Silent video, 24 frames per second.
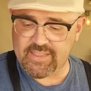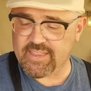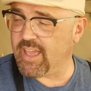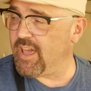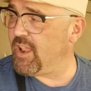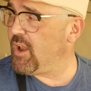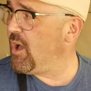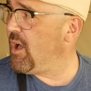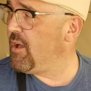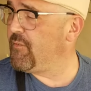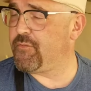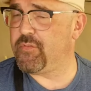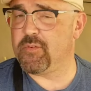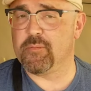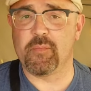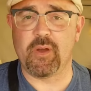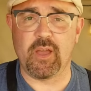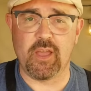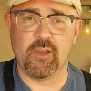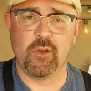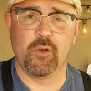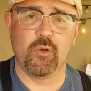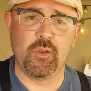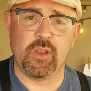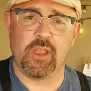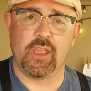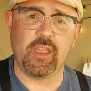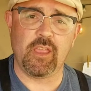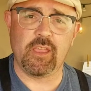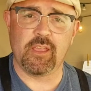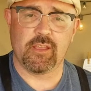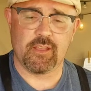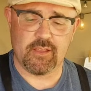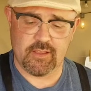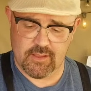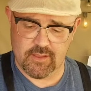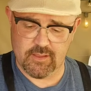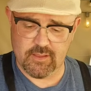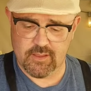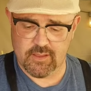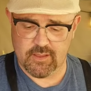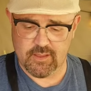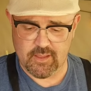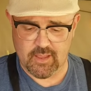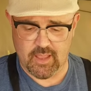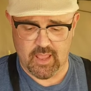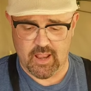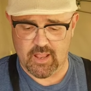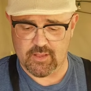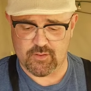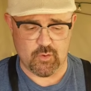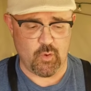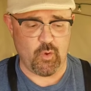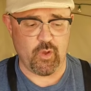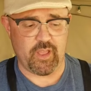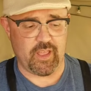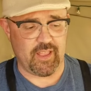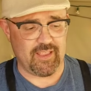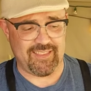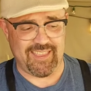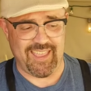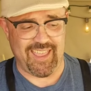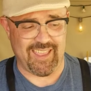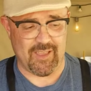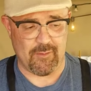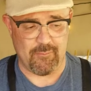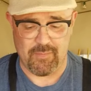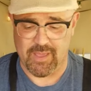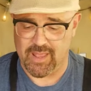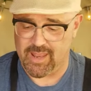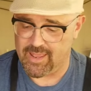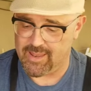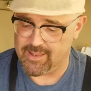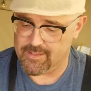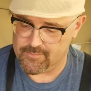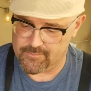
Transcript: that off in my uni, and it's only going to take a minute,